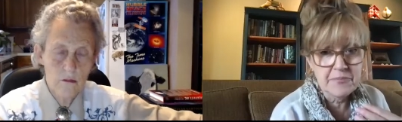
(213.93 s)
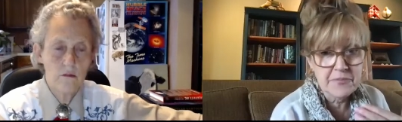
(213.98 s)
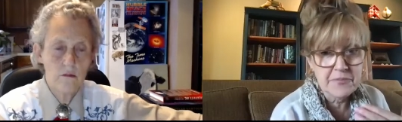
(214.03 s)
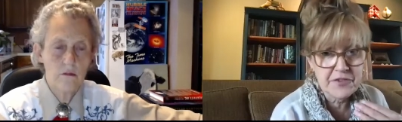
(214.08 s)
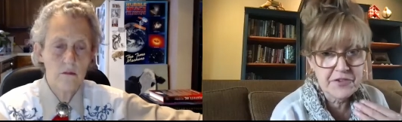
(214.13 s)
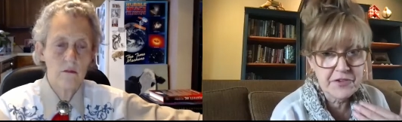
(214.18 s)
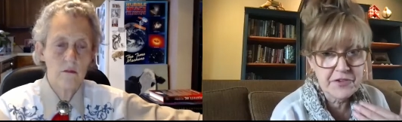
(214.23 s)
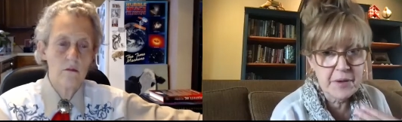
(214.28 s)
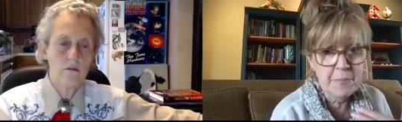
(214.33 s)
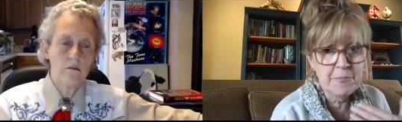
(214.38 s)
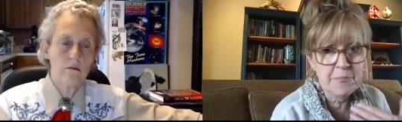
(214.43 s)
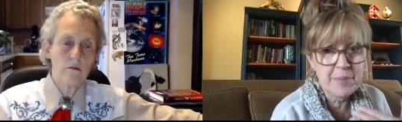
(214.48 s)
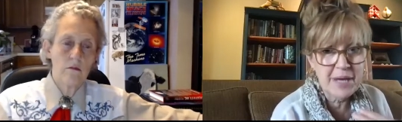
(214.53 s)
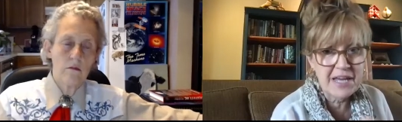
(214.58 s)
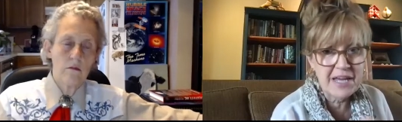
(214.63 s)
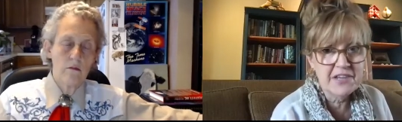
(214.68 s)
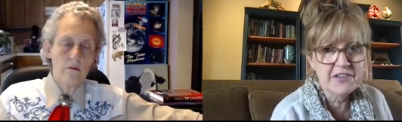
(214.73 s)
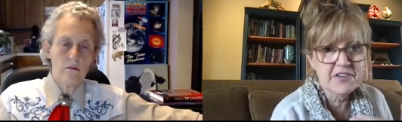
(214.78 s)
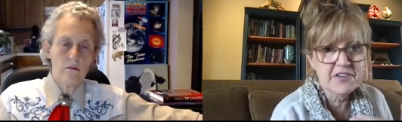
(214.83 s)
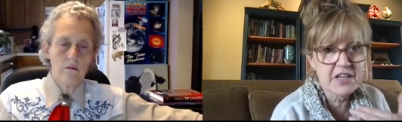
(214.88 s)
Speaker 1: some
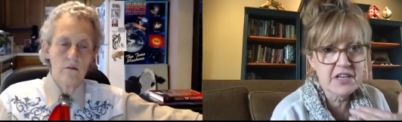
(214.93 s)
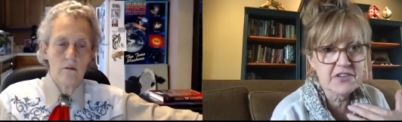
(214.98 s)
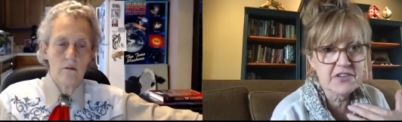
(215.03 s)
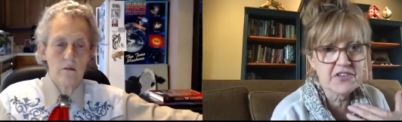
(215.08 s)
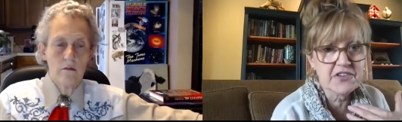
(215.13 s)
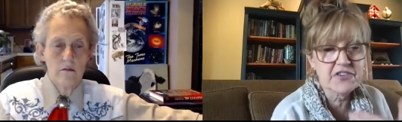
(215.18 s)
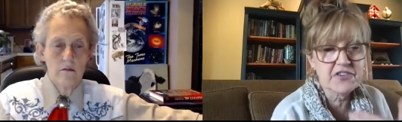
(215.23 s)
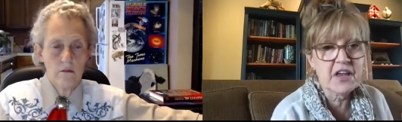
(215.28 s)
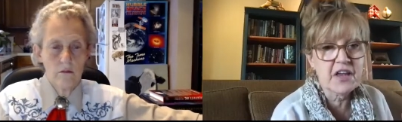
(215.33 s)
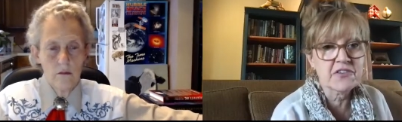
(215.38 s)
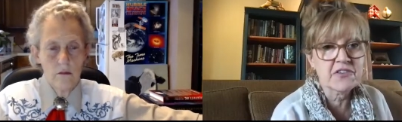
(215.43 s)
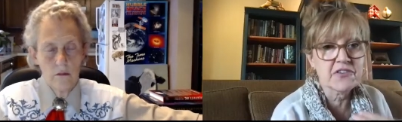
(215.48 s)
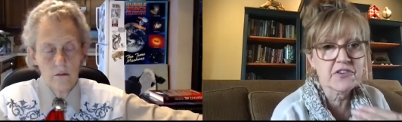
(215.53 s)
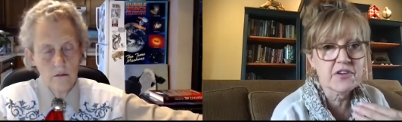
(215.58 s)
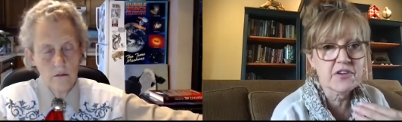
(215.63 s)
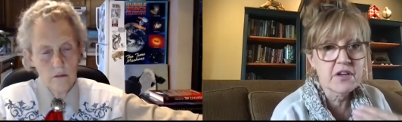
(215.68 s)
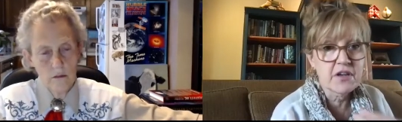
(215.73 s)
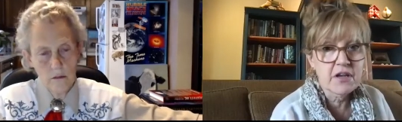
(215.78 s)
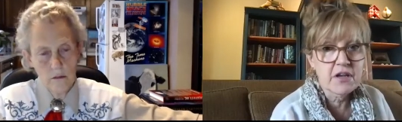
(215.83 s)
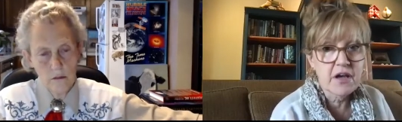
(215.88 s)
basic sense
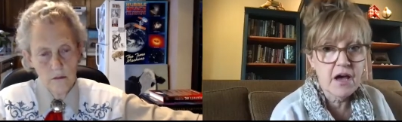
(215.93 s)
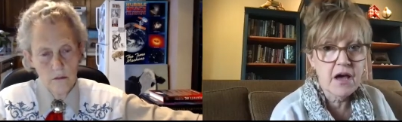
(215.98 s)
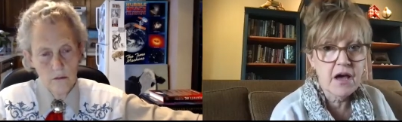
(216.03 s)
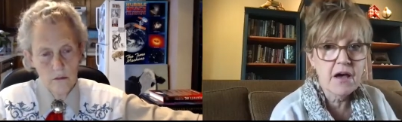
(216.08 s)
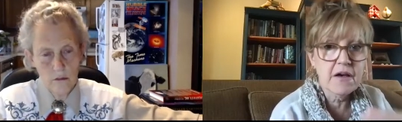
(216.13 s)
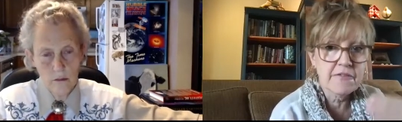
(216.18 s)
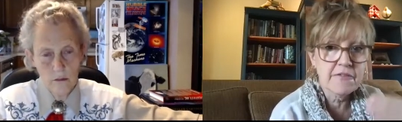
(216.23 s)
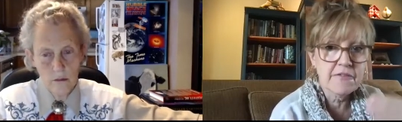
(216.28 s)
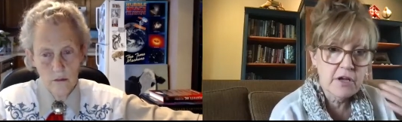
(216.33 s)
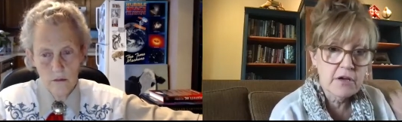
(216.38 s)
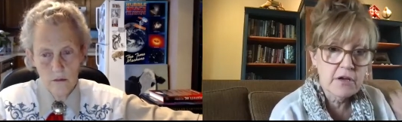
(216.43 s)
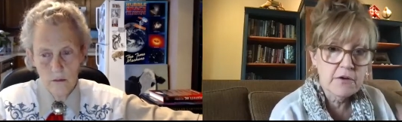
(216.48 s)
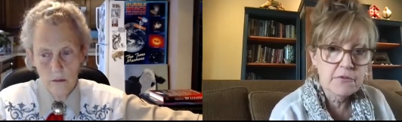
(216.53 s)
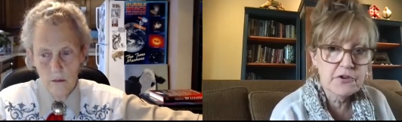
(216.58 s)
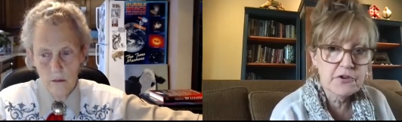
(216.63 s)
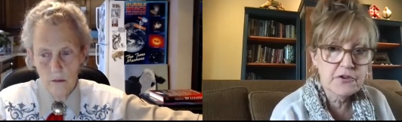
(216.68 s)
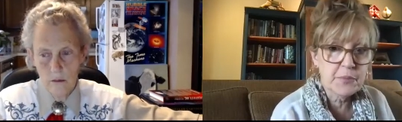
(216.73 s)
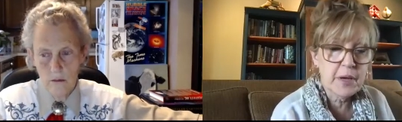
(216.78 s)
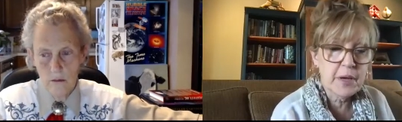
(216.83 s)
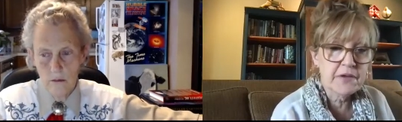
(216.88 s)
of
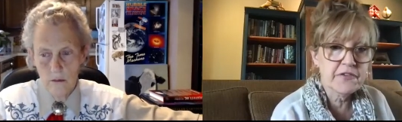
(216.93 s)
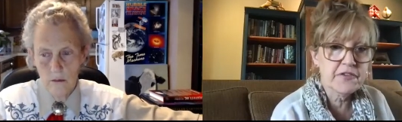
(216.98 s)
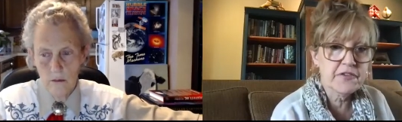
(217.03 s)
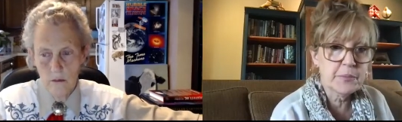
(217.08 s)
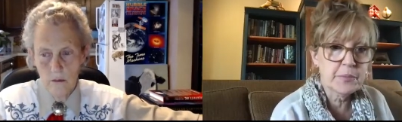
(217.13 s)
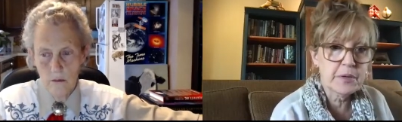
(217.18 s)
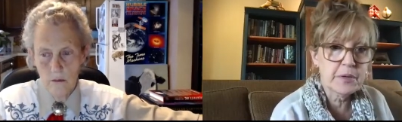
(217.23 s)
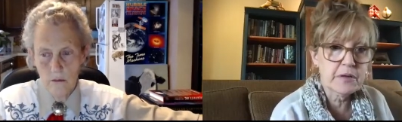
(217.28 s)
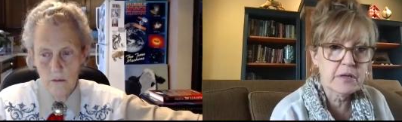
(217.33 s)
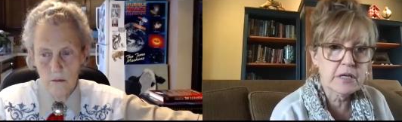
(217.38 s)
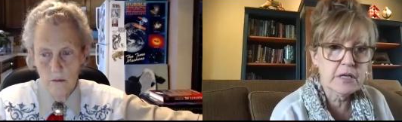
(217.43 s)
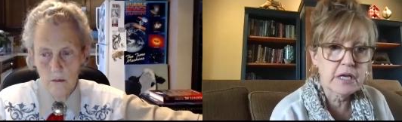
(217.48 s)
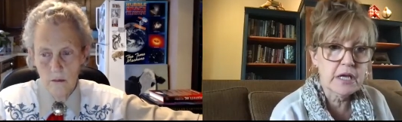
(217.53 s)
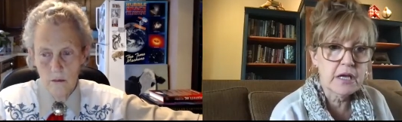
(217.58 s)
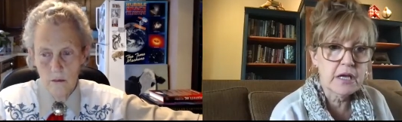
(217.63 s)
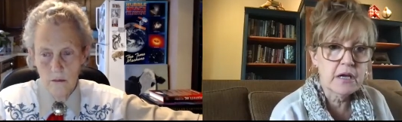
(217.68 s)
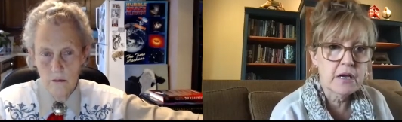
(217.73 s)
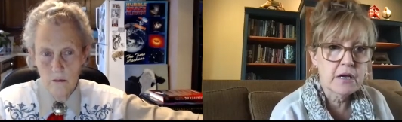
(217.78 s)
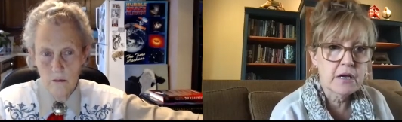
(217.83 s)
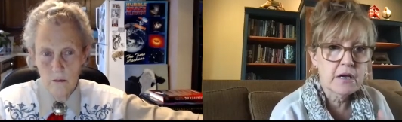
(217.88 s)

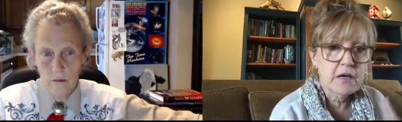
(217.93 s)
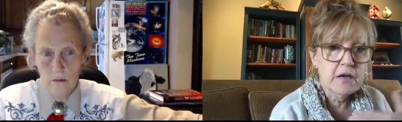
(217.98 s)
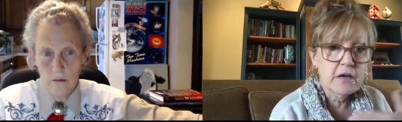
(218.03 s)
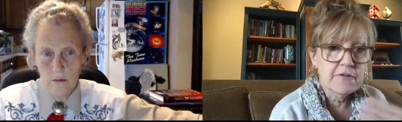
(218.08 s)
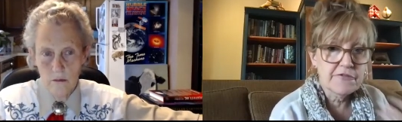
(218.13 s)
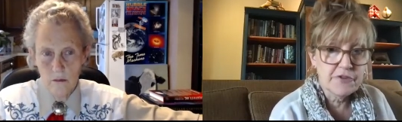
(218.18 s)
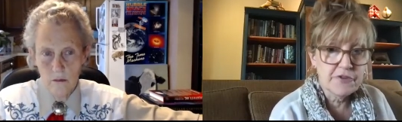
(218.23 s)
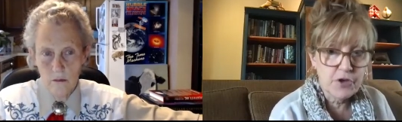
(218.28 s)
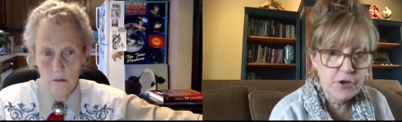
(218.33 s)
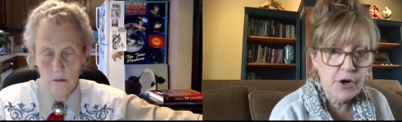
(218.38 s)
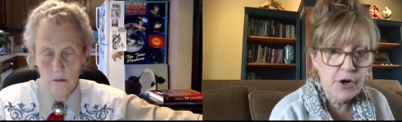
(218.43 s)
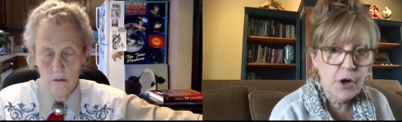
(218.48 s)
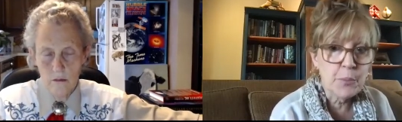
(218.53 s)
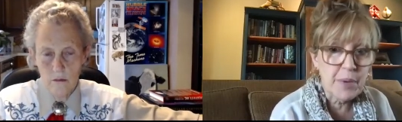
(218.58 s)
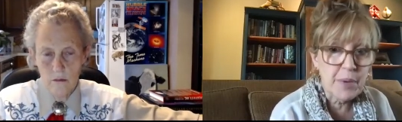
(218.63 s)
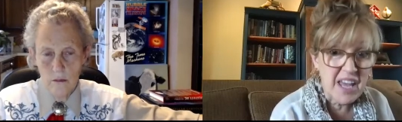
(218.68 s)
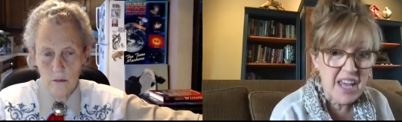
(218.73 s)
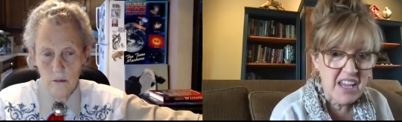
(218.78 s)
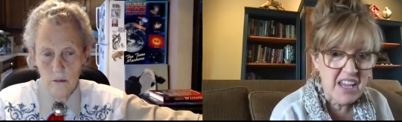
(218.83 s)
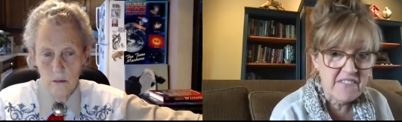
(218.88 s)
responsibility for your own
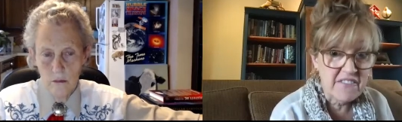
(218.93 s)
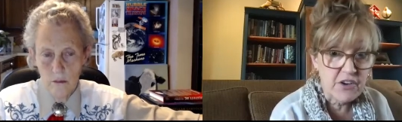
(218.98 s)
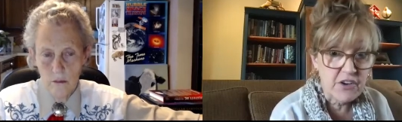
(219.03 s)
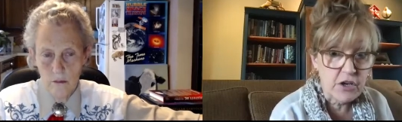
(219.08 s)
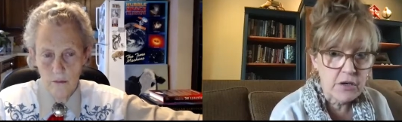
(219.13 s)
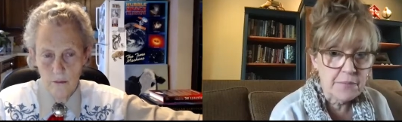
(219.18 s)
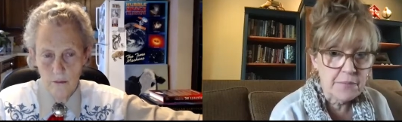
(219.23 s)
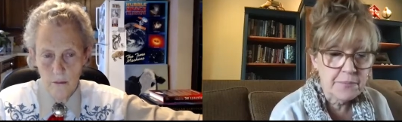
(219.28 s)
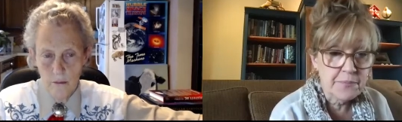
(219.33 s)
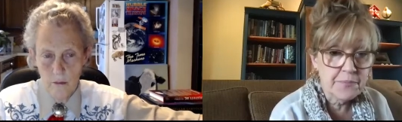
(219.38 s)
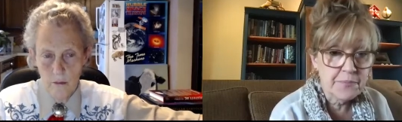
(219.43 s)
behavior.